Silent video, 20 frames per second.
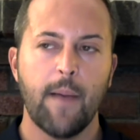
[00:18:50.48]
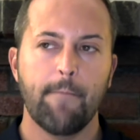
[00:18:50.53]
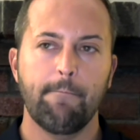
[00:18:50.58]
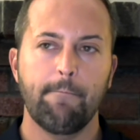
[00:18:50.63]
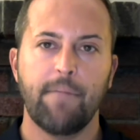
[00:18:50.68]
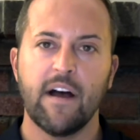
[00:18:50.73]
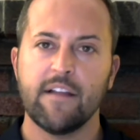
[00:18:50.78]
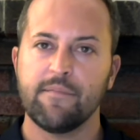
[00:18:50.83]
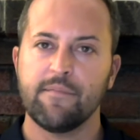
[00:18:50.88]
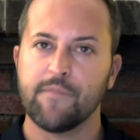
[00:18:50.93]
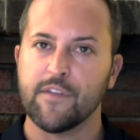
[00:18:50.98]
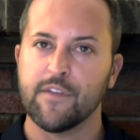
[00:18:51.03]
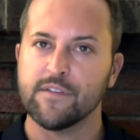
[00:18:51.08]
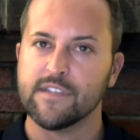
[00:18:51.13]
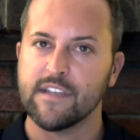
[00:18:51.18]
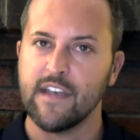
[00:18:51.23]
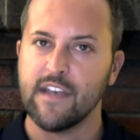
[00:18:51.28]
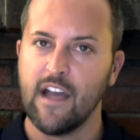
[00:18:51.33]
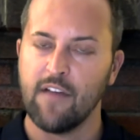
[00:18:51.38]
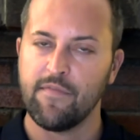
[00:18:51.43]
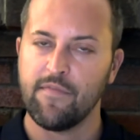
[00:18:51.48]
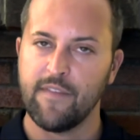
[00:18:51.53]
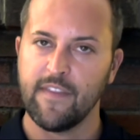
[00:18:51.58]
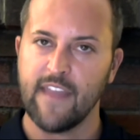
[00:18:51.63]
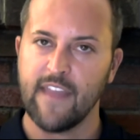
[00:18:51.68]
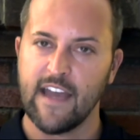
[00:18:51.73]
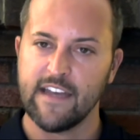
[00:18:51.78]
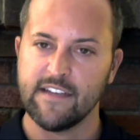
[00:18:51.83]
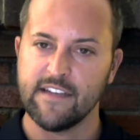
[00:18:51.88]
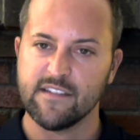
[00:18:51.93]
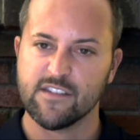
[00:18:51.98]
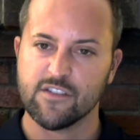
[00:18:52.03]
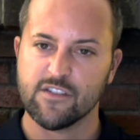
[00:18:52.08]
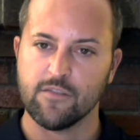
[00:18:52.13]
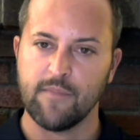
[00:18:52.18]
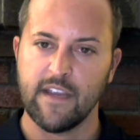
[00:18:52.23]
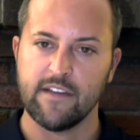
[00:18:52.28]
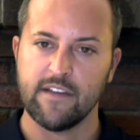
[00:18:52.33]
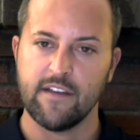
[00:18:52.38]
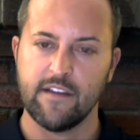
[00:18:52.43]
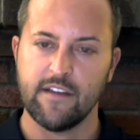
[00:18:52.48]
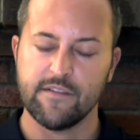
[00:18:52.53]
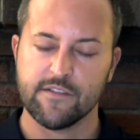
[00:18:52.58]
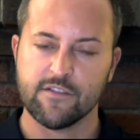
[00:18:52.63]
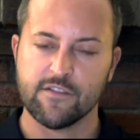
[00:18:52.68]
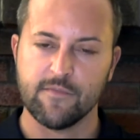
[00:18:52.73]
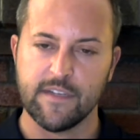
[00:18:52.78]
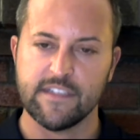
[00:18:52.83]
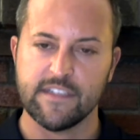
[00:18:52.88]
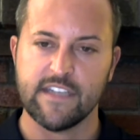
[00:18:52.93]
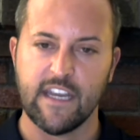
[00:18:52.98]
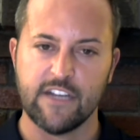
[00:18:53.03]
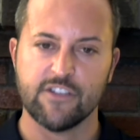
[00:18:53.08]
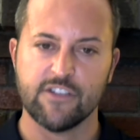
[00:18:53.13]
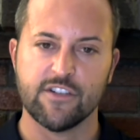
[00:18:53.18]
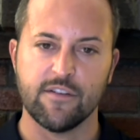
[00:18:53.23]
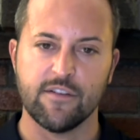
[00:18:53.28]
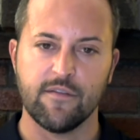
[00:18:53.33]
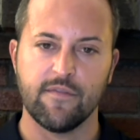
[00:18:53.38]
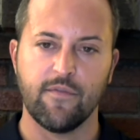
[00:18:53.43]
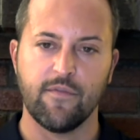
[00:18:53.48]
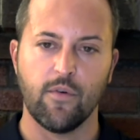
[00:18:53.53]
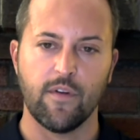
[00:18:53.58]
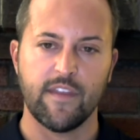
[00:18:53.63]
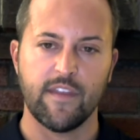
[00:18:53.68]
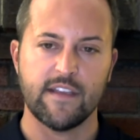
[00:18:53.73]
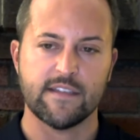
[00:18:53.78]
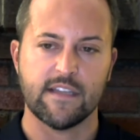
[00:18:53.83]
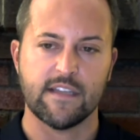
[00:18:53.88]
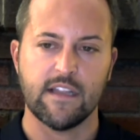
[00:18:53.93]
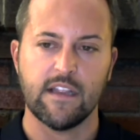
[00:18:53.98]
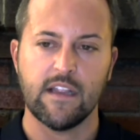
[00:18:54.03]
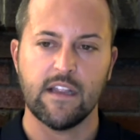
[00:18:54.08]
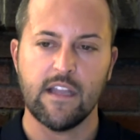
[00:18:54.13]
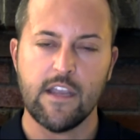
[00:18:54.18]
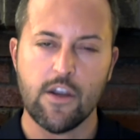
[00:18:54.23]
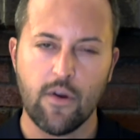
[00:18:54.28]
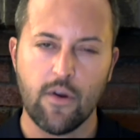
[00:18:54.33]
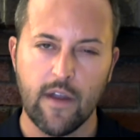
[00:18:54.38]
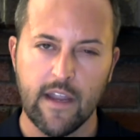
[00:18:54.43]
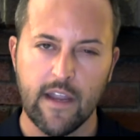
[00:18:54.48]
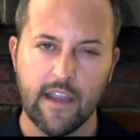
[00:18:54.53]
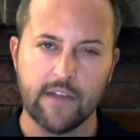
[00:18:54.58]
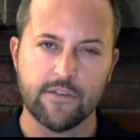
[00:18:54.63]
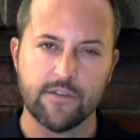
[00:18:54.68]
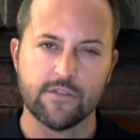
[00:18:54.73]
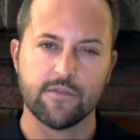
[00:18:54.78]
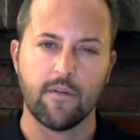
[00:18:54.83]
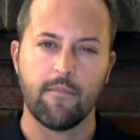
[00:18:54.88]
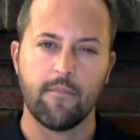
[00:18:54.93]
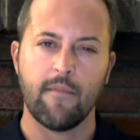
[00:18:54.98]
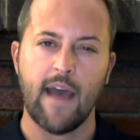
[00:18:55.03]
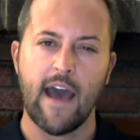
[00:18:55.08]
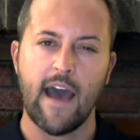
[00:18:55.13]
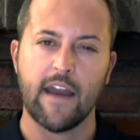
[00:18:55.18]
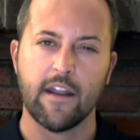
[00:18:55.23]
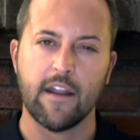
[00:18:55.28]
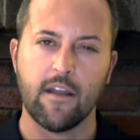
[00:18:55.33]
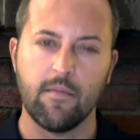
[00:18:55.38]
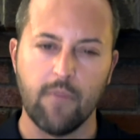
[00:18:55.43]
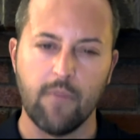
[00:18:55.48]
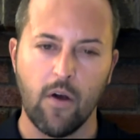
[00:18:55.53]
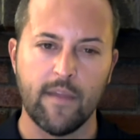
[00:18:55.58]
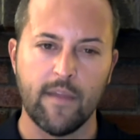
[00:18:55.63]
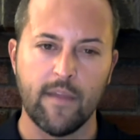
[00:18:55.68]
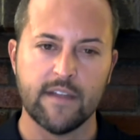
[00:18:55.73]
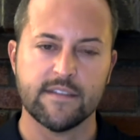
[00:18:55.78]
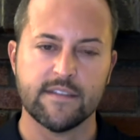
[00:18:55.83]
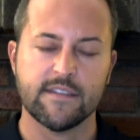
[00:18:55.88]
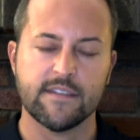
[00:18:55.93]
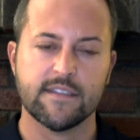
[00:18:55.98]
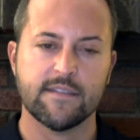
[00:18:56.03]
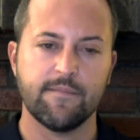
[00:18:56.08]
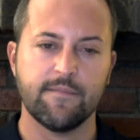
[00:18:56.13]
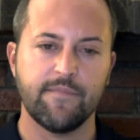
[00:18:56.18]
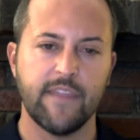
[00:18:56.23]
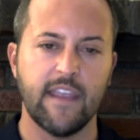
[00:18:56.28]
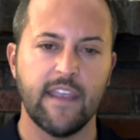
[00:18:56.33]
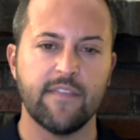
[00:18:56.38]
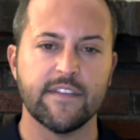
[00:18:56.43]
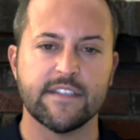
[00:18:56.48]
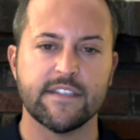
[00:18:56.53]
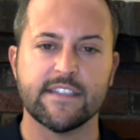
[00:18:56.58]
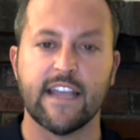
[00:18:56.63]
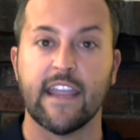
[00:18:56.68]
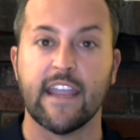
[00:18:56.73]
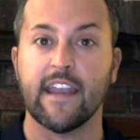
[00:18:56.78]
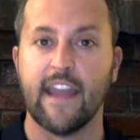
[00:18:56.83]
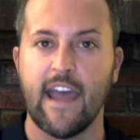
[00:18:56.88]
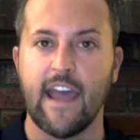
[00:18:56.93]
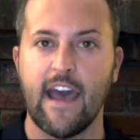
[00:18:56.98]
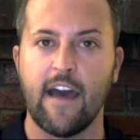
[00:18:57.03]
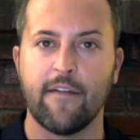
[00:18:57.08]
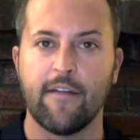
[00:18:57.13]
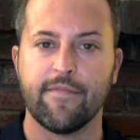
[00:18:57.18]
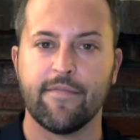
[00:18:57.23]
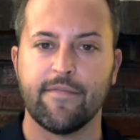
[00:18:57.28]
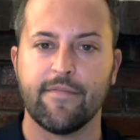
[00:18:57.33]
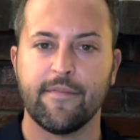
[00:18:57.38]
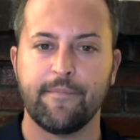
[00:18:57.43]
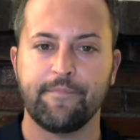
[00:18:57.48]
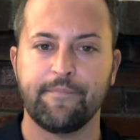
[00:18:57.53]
But there's enough in that instrumentation for these lyric and dramatic moments in the second half.